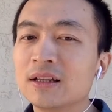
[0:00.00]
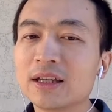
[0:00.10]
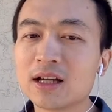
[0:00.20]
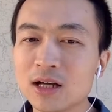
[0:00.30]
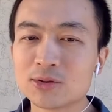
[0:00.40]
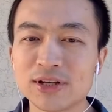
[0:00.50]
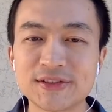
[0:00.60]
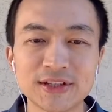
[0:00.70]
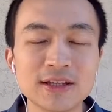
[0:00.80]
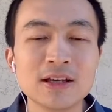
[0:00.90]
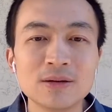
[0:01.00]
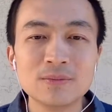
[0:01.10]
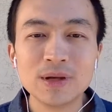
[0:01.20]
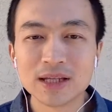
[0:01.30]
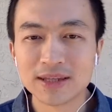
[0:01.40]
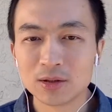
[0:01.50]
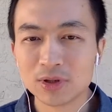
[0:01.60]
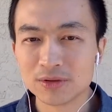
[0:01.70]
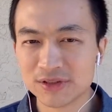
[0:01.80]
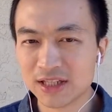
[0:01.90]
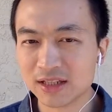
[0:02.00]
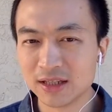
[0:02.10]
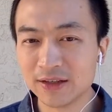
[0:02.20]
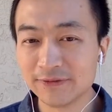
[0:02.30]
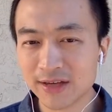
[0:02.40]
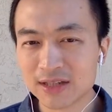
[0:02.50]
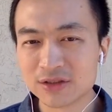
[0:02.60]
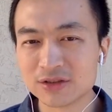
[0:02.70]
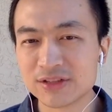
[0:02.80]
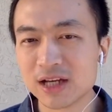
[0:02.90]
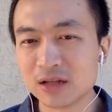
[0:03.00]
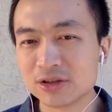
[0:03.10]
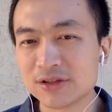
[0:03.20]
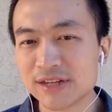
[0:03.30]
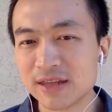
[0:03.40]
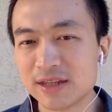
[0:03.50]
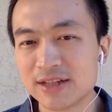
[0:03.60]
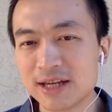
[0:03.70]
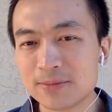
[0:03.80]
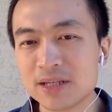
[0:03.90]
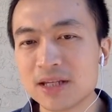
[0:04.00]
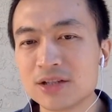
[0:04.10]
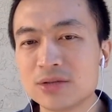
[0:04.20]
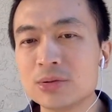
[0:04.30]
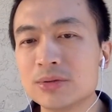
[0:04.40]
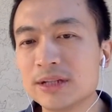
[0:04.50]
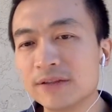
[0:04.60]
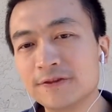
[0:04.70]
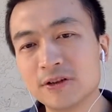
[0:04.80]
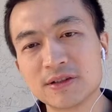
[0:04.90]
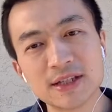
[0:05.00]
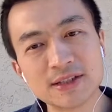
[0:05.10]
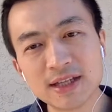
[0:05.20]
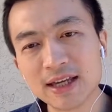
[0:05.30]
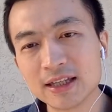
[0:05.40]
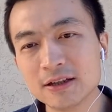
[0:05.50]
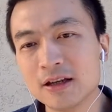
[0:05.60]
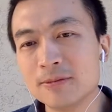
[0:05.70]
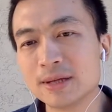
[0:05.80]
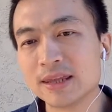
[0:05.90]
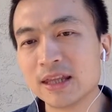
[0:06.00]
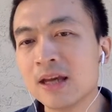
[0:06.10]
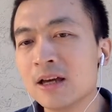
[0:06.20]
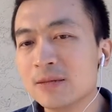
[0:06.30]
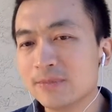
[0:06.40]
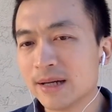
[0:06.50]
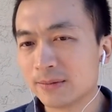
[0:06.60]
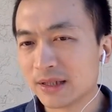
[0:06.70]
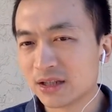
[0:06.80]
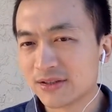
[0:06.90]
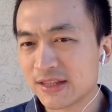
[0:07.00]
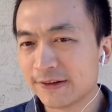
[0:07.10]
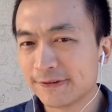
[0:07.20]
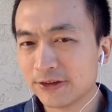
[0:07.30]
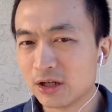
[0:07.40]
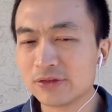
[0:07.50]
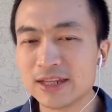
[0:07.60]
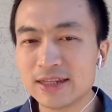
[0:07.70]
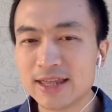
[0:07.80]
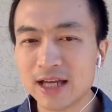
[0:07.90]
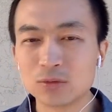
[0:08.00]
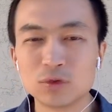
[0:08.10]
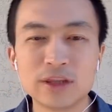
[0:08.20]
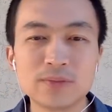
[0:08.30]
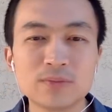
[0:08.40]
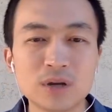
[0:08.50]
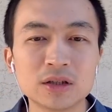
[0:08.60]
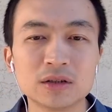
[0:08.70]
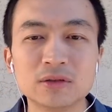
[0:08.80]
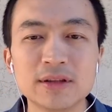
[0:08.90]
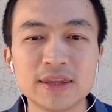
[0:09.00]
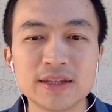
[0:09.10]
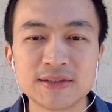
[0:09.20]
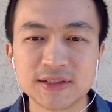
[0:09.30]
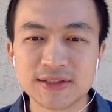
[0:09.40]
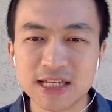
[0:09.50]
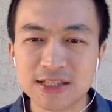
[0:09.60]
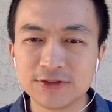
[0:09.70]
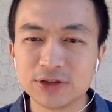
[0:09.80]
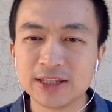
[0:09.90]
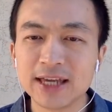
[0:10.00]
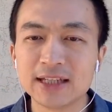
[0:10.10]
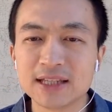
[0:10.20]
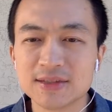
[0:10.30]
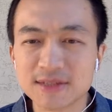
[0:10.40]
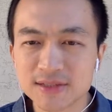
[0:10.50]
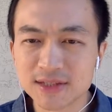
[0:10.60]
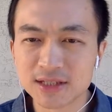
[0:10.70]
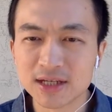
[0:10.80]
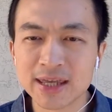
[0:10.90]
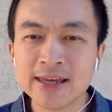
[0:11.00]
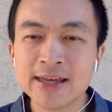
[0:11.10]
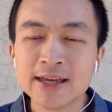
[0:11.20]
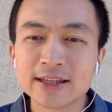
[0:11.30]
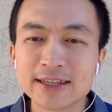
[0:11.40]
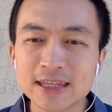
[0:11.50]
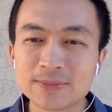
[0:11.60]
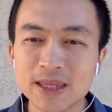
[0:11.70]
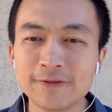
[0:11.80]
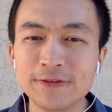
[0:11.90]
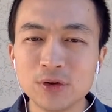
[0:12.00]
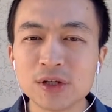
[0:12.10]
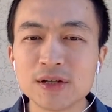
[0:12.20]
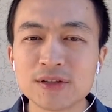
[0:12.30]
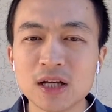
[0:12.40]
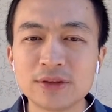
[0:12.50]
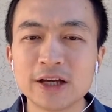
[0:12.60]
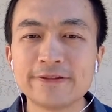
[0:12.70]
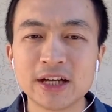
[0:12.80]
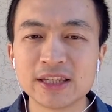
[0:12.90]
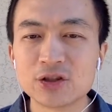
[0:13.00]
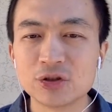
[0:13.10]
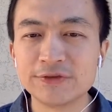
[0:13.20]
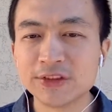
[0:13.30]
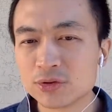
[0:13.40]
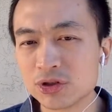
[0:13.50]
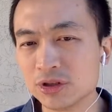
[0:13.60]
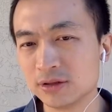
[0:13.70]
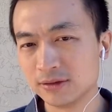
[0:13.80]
In contrast, millionaire real estate investors understand the temptation to live for today, but because they follow the net worth model, they successfully and consistently keep their focus on their financial future.